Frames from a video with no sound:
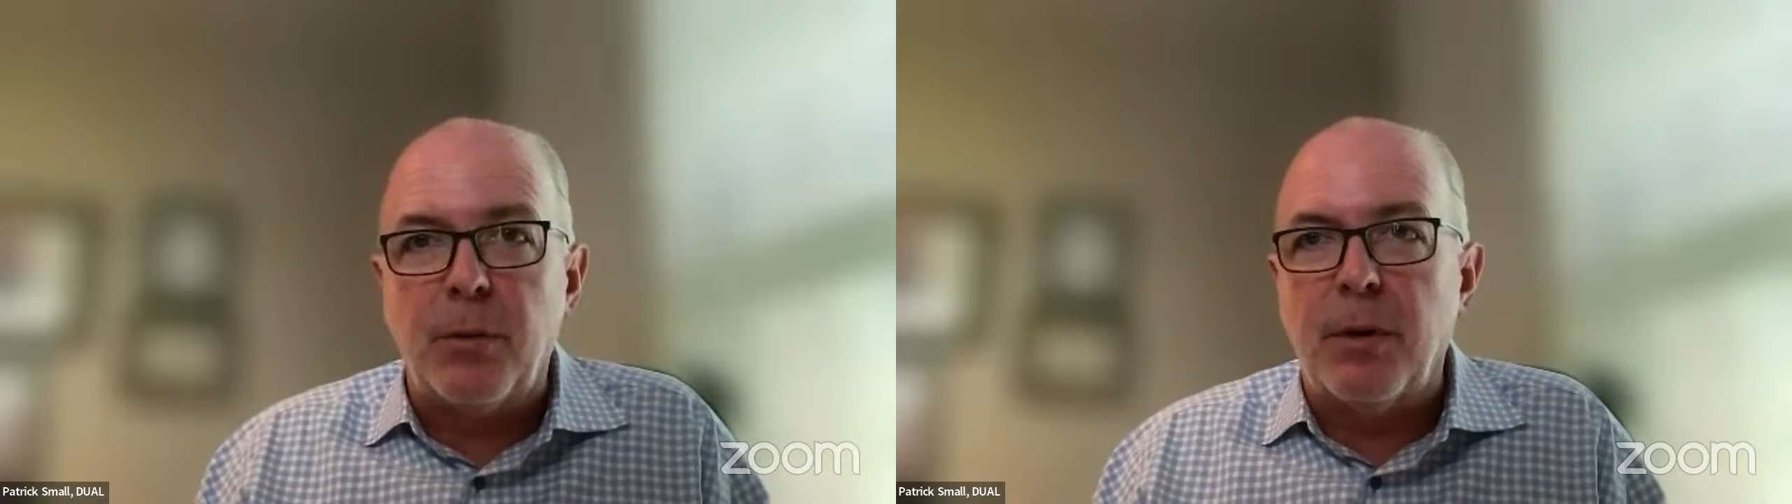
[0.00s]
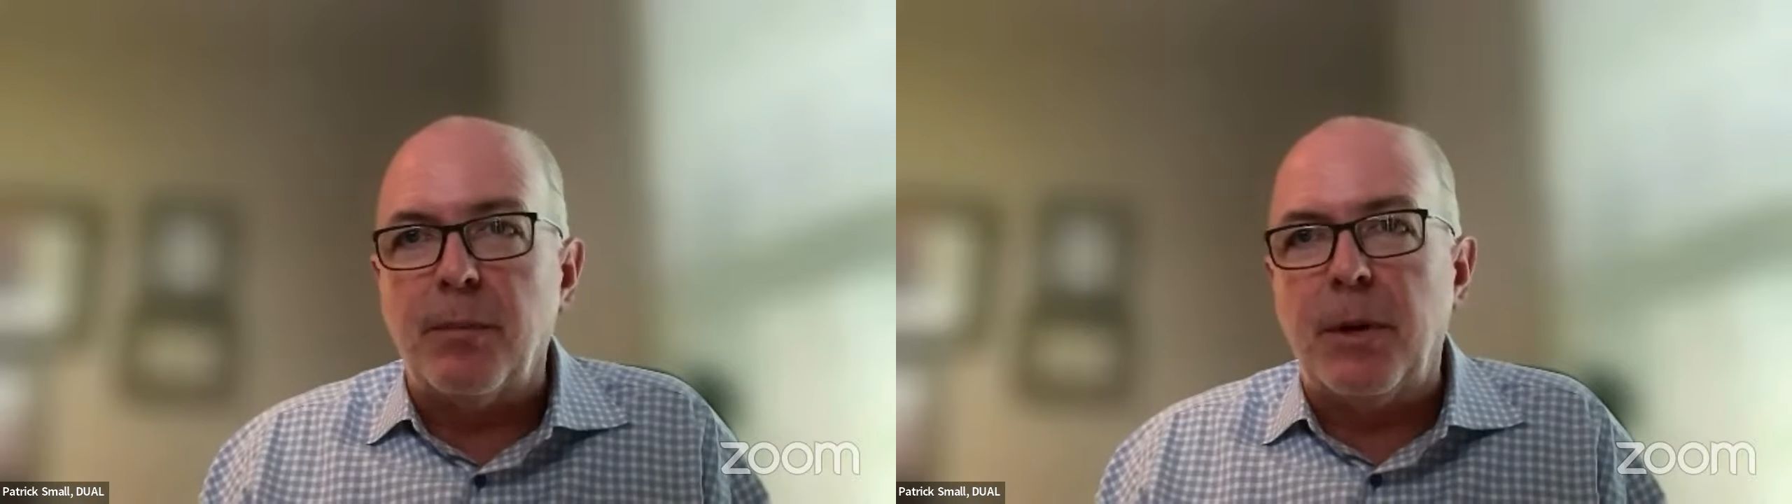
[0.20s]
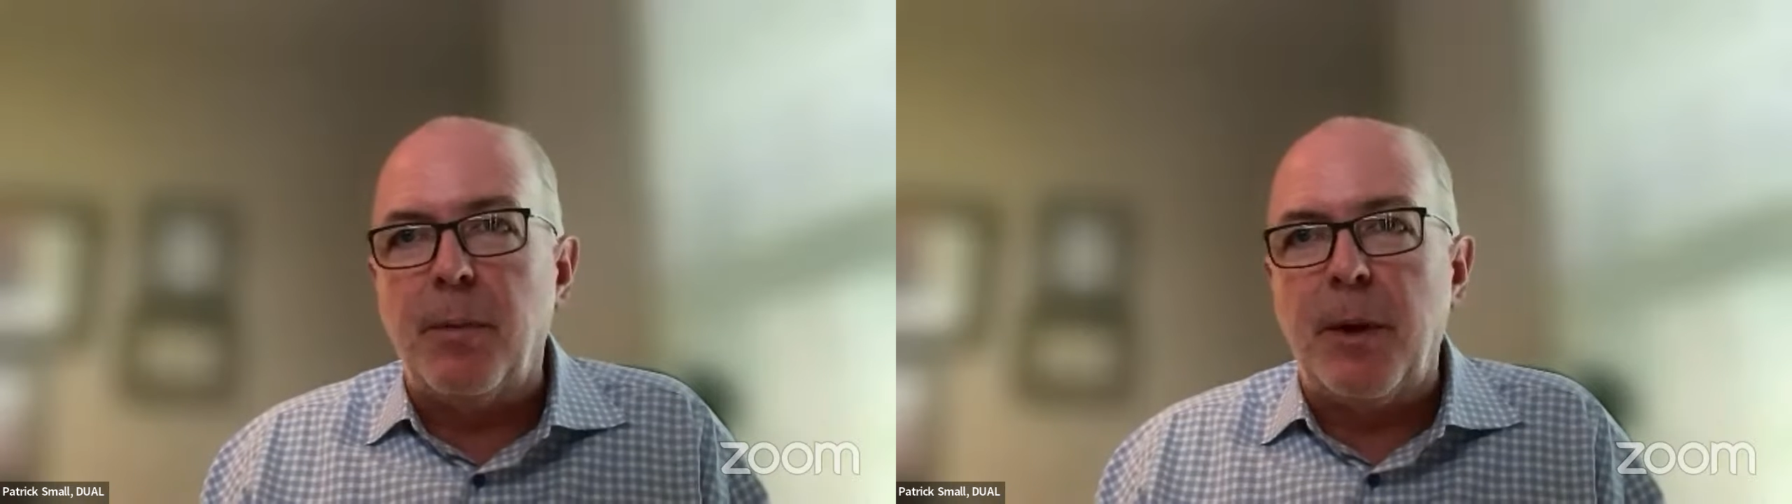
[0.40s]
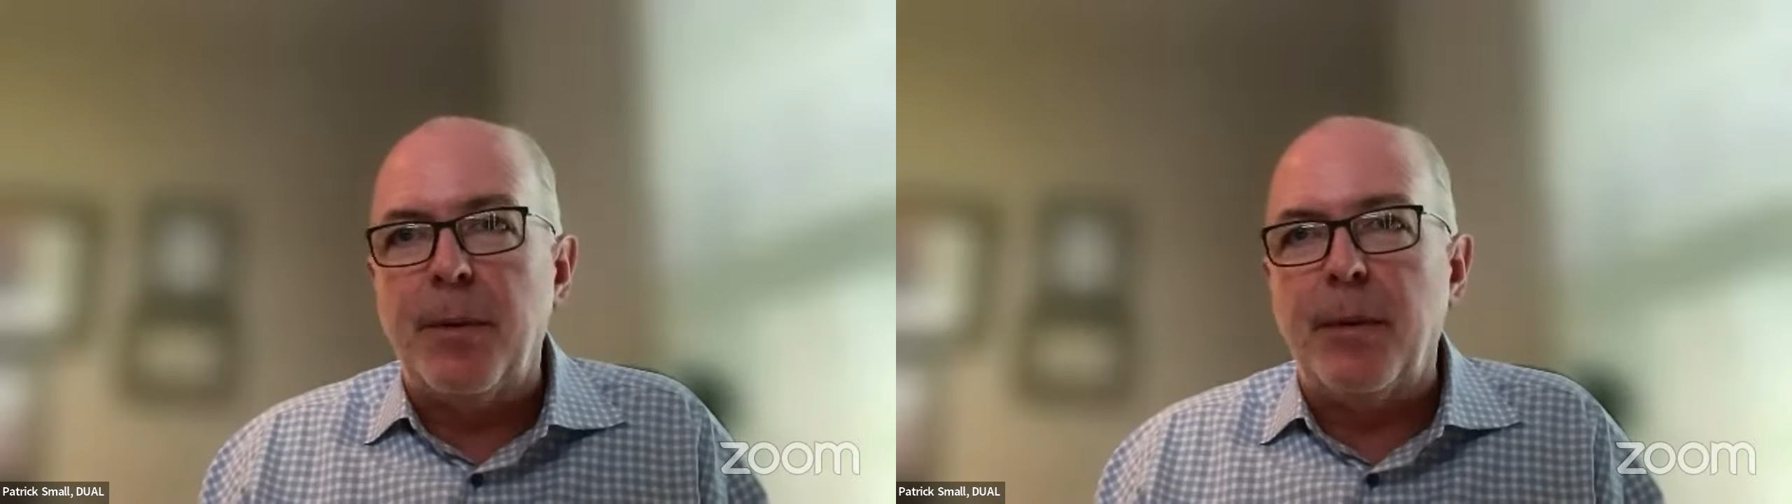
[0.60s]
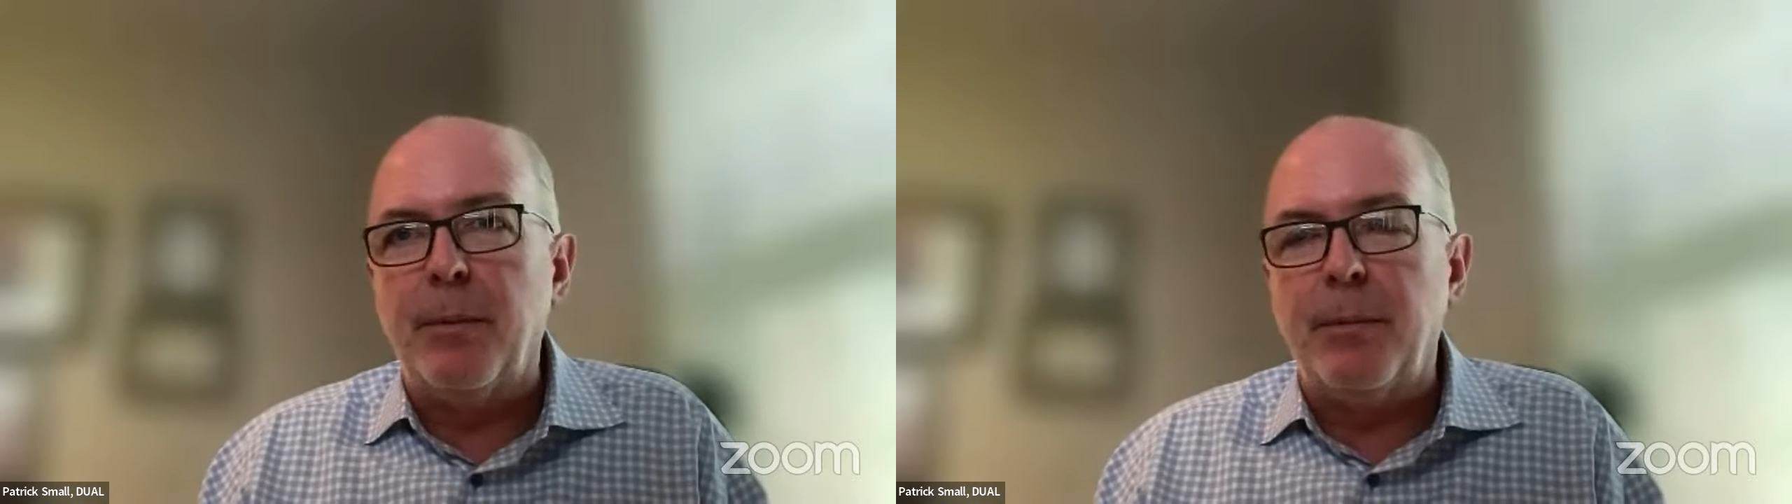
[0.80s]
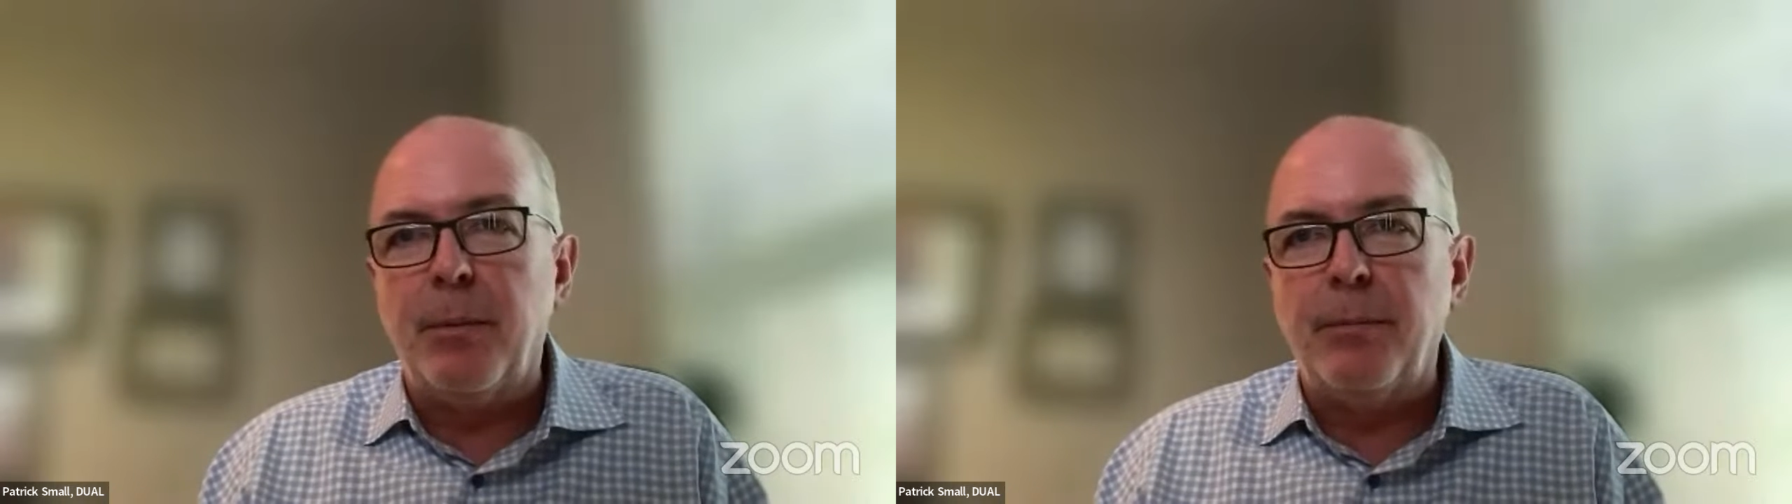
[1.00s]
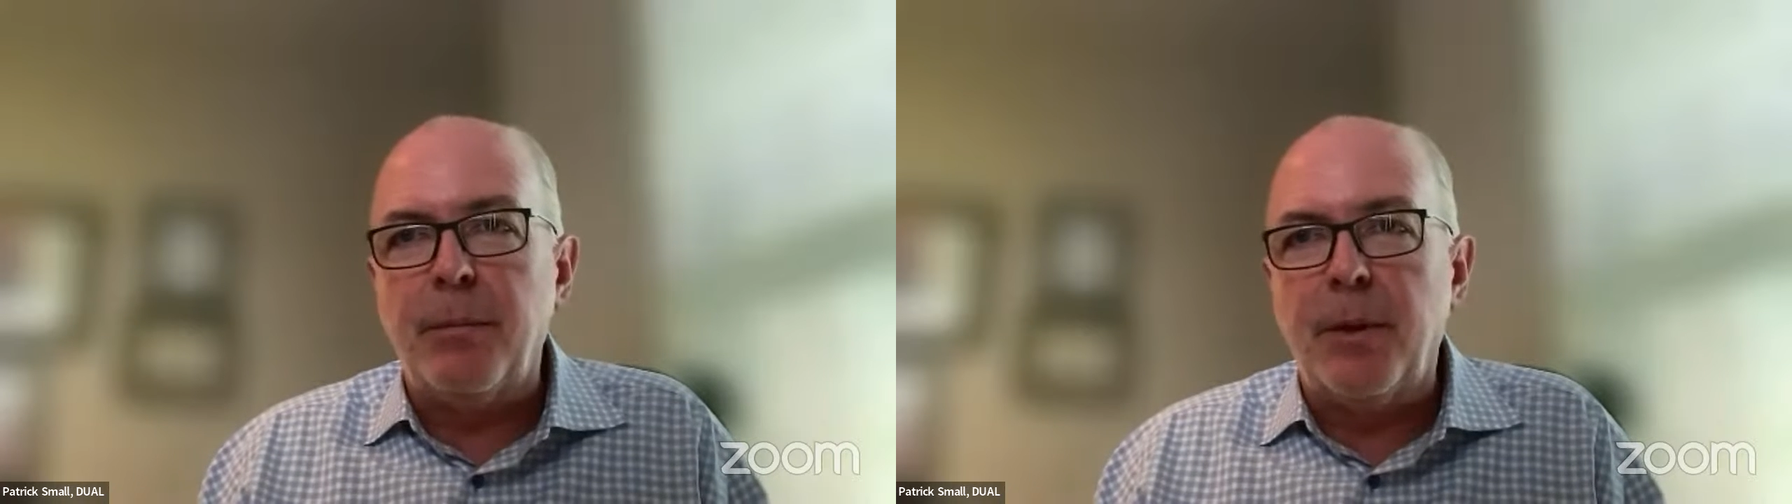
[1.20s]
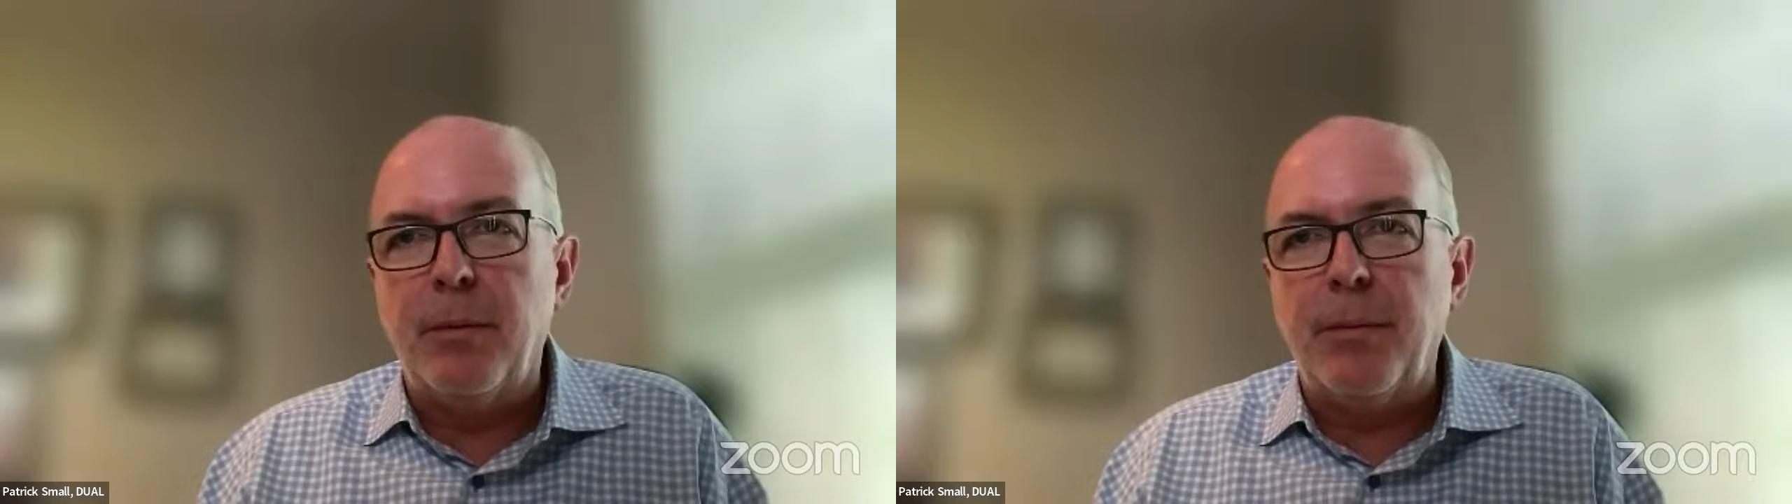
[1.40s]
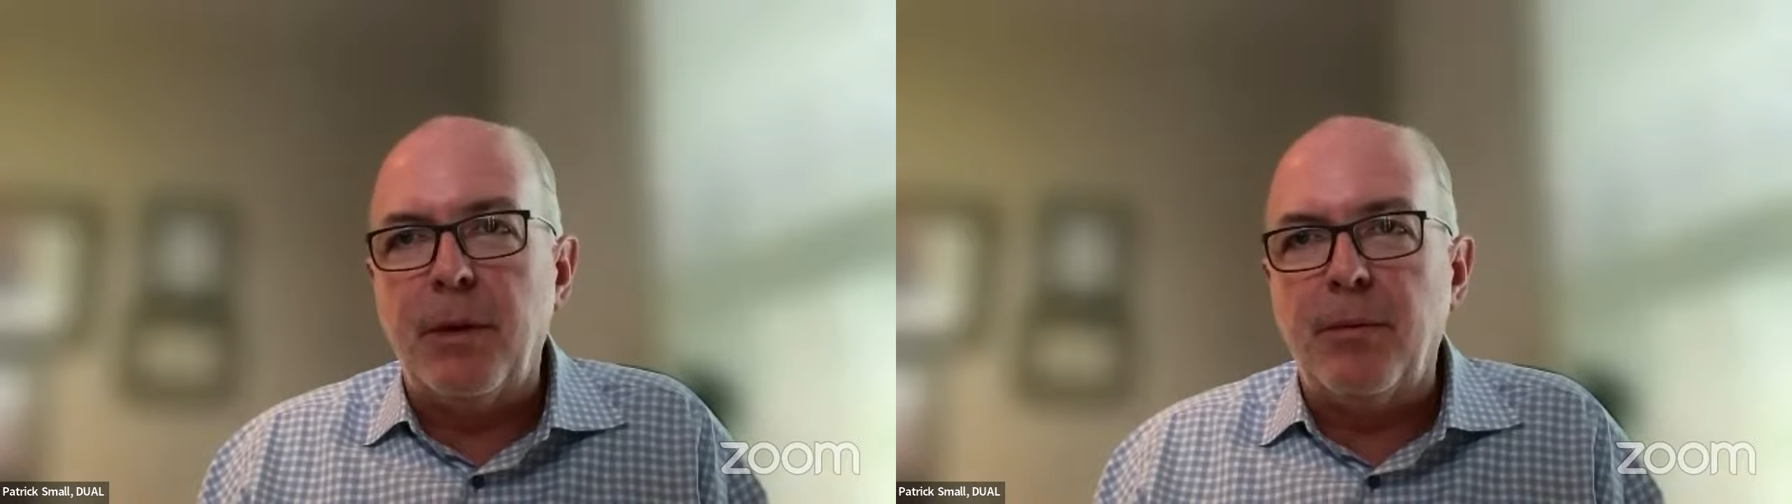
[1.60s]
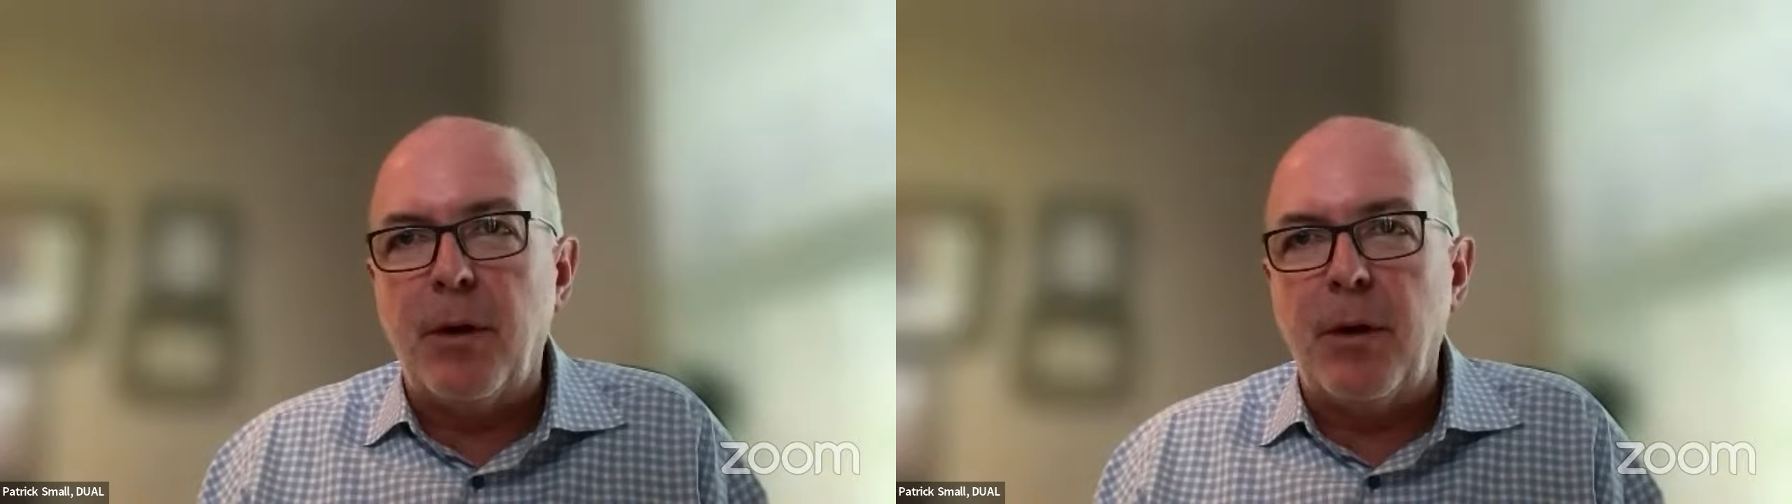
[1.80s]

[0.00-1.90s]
where maybe you've